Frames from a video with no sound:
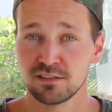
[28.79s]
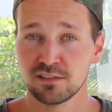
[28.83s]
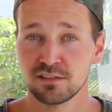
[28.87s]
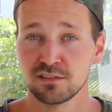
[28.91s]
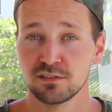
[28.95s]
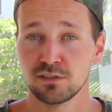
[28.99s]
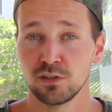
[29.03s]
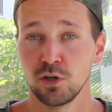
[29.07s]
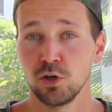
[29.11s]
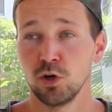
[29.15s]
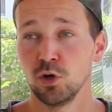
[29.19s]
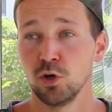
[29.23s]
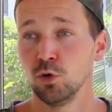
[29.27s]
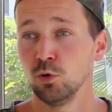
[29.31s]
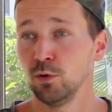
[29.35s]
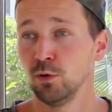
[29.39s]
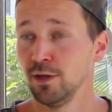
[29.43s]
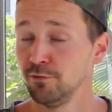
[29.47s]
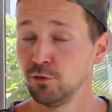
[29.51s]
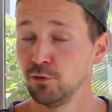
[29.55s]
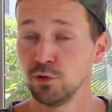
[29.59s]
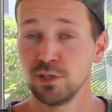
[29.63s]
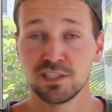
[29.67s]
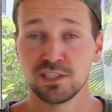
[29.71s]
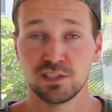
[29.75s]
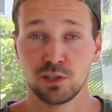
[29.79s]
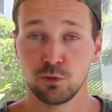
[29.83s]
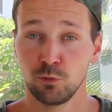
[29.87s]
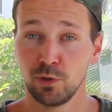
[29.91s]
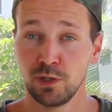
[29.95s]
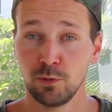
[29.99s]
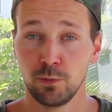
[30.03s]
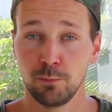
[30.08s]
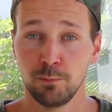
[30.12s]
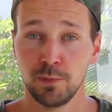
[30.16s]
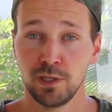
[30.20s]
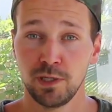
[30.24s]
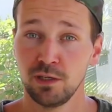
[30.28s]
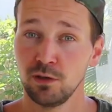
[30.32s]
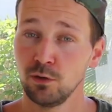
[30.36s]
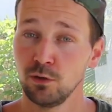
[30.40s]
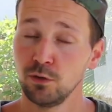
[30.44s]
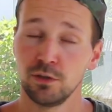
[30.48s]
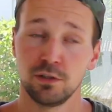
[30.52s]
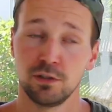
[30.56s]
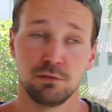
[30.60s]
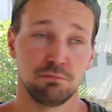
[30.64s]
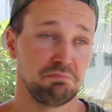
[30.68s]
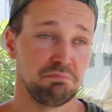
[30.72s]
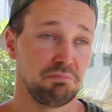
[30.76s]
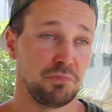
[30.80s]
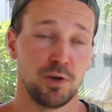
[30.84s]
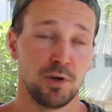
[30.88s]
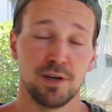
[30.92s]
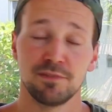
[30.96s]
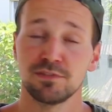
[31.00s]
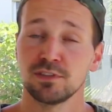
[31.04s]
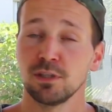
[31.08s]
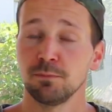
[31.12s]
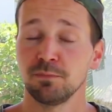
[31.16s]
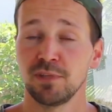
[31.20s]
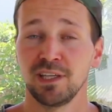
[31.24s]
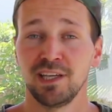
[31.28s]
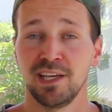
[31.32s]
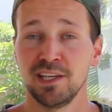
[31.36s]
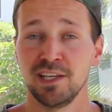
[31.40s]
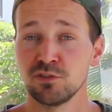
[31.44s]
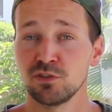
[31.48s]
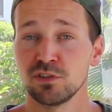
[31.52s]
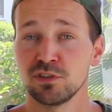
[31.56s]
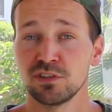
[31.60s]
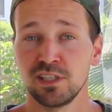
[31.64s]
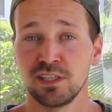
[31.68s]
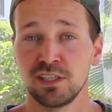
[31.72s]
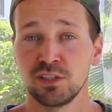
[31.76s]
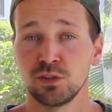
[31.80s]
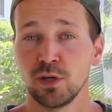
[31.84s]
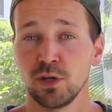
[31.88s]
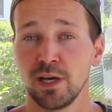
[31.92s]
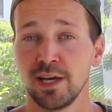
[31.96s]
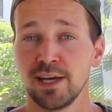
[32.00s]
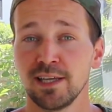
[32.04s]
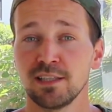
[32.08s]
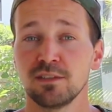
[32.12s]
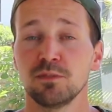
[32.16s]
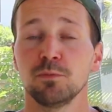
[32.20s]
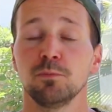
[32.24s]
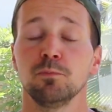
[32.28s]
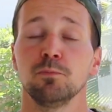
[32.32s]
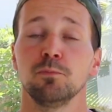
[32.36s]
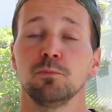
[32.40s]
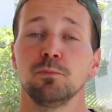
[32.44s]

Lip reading: so if you disagree with me or you have something interesting to add,